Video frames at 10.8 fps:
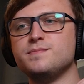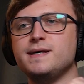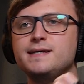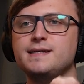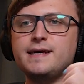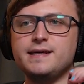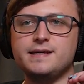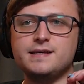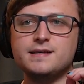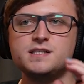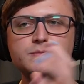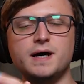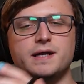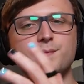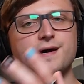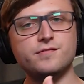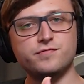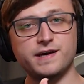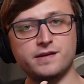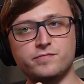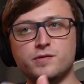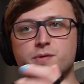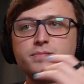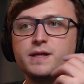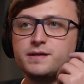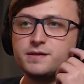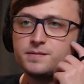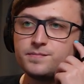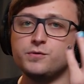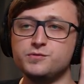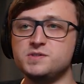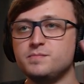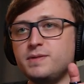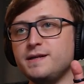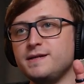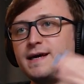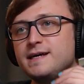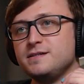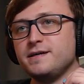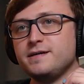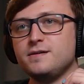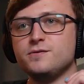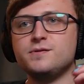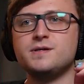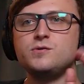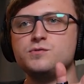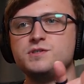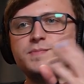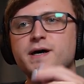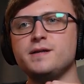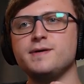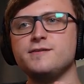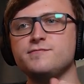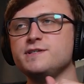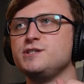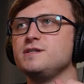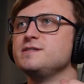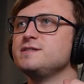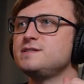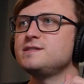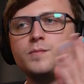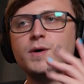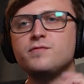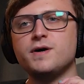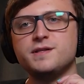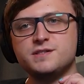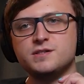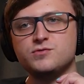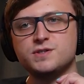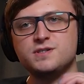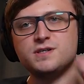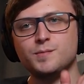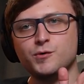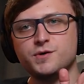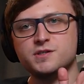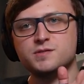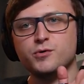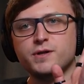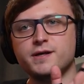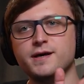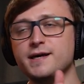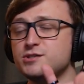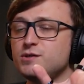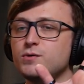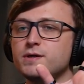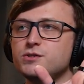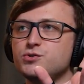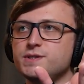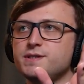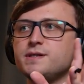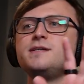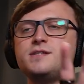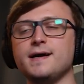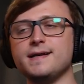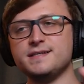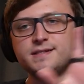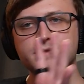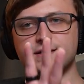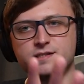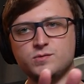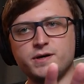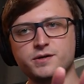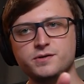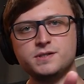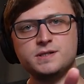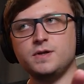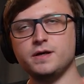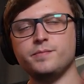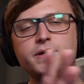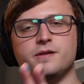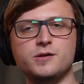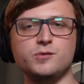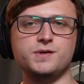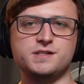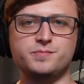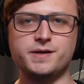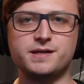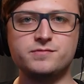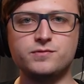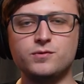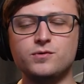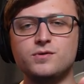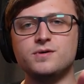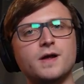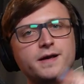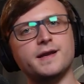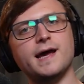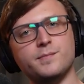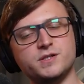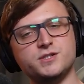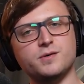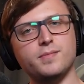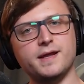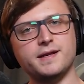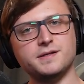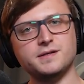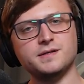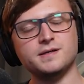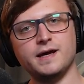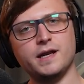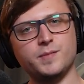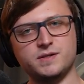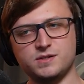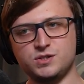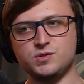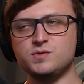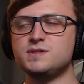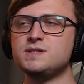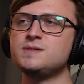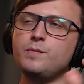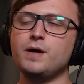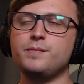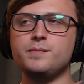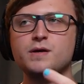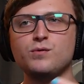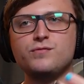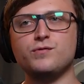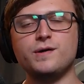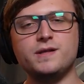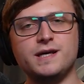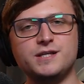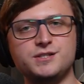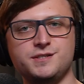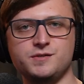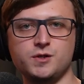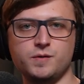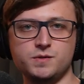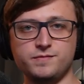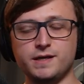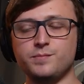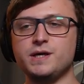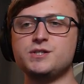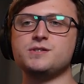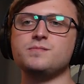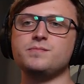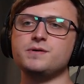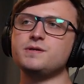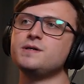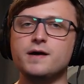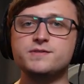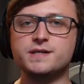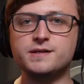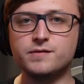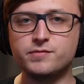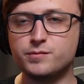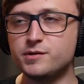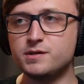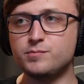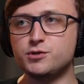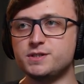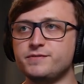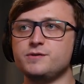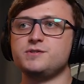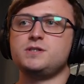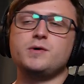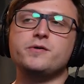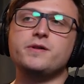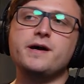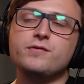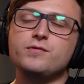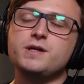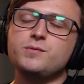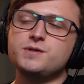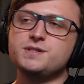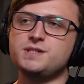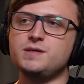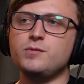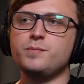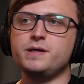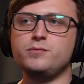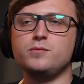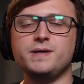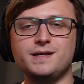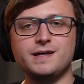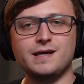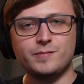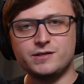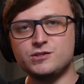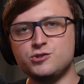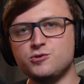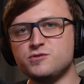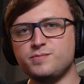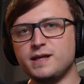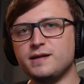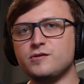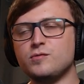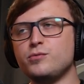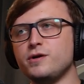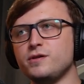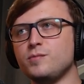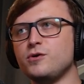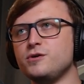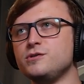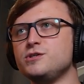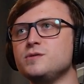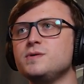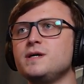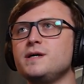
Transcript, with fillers: made a Spider-Man fan film in Blender, we're using Blender and iClone, called Spider-Man Vigilance. You might find this interesting, I'm not going to spoil it, I actually quite enjoyed it. Stylistically it's quite good, like better than you would expect for like an amateur Blender animated short. It might be a bit rough around the edges in terms of animation, but I've said in other community project videos as well that I really want to see more people making animated shorts with Blender and putting them on YouTube.